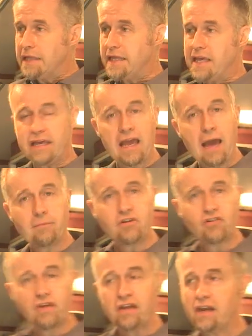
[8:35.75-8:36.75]
The
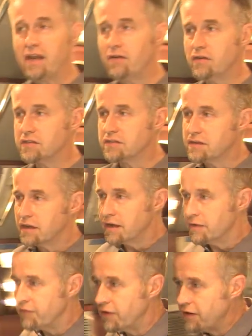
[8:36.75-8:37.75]
cabinetry in here is
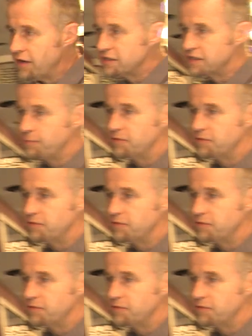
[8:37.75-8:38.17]
very nicely